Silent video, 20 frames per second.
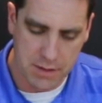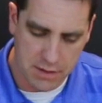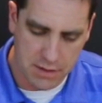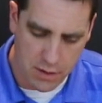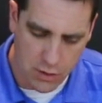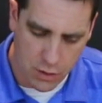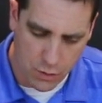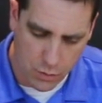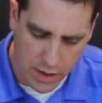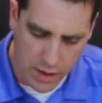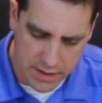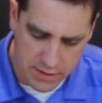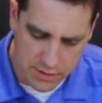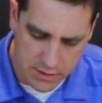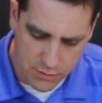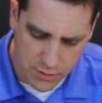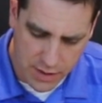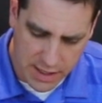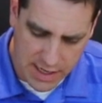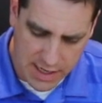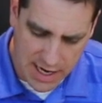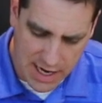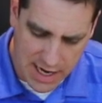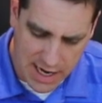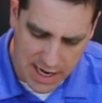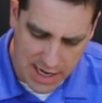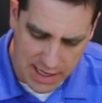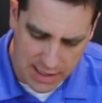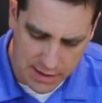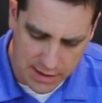just going to go right straight
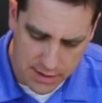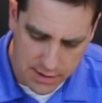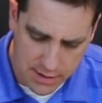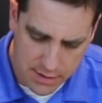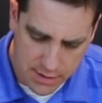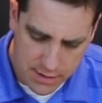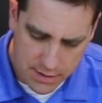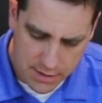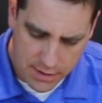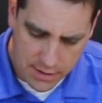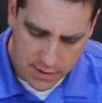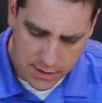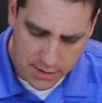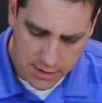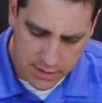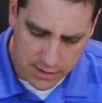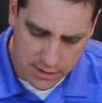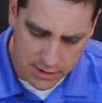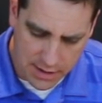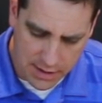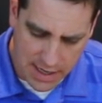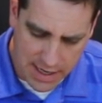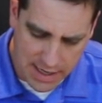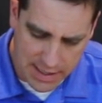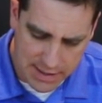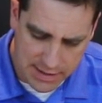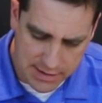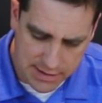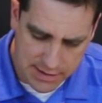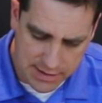on the
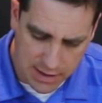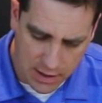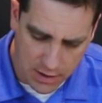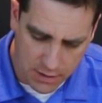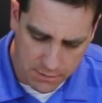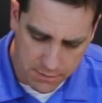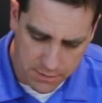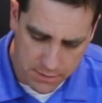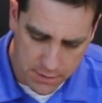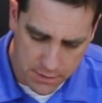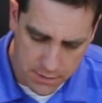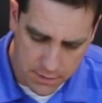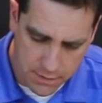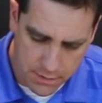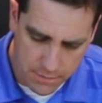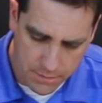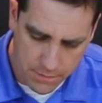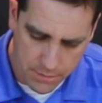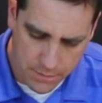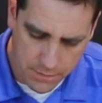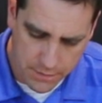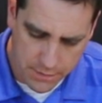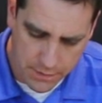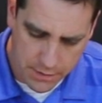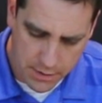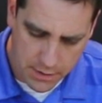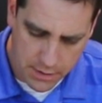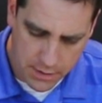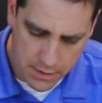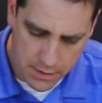line itself.
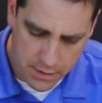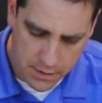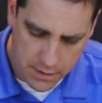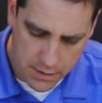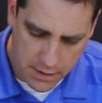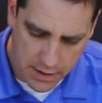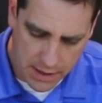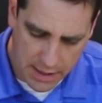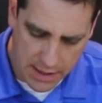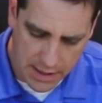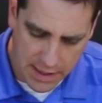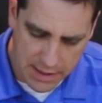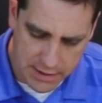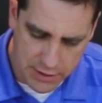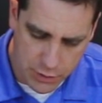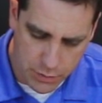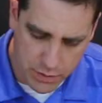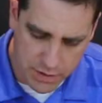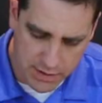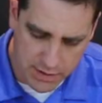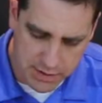And as you would